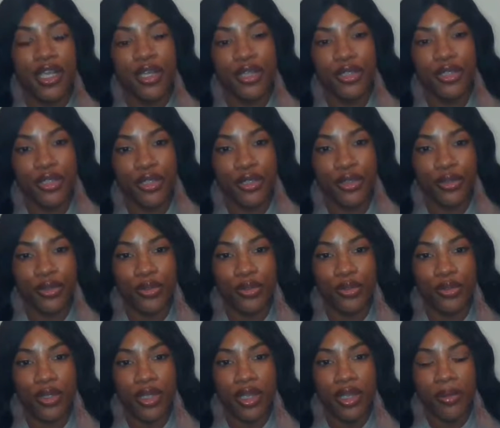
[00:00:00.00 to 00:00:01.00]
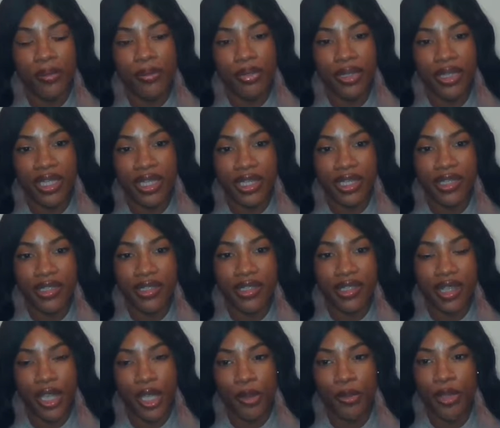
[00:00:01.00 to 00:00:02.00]
to please
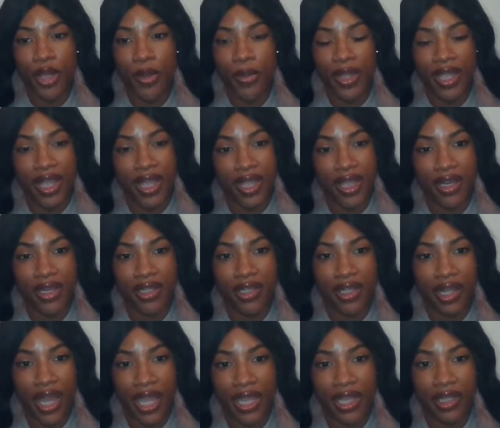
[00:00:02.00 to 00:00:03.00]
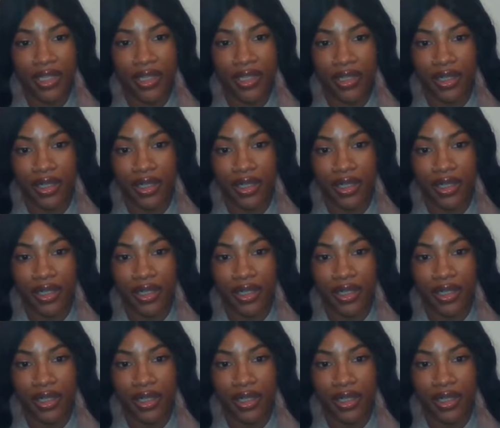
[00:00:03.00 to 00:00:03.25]
go ahead and like